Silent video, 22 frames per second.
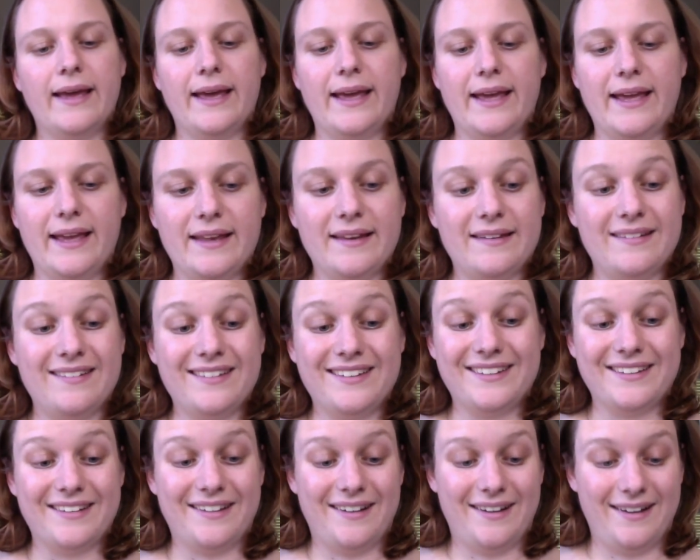and
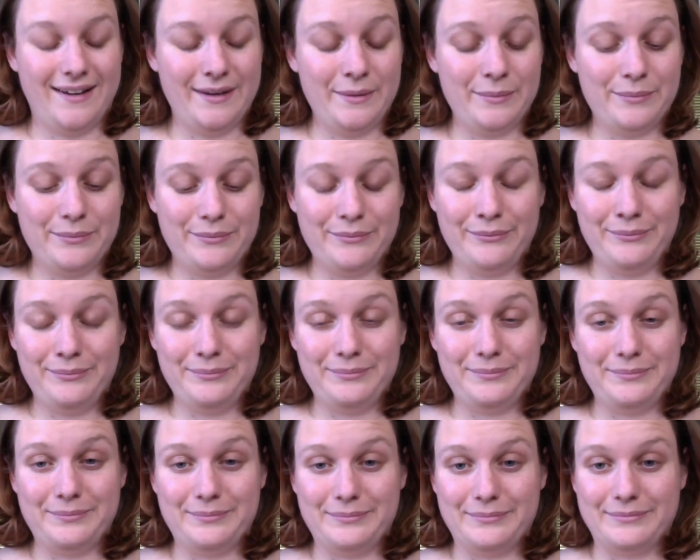I'm
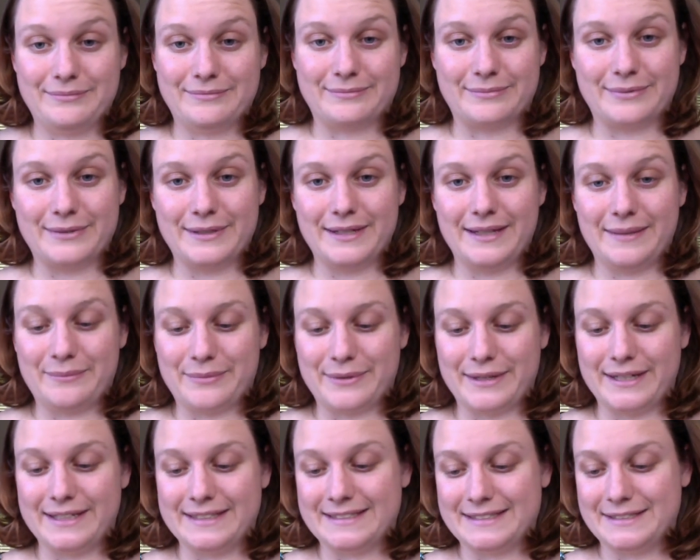pretty
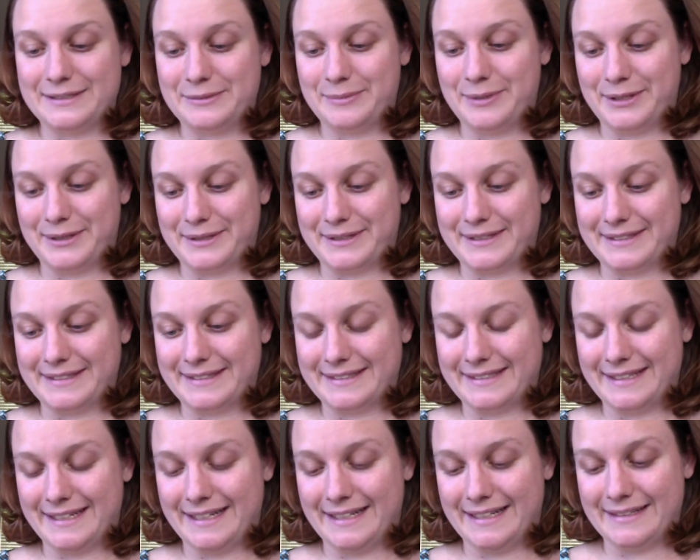impressed, to be honest.
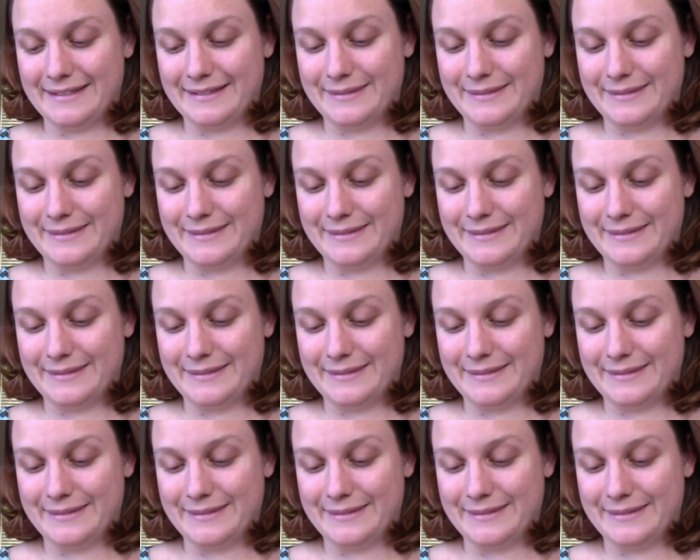It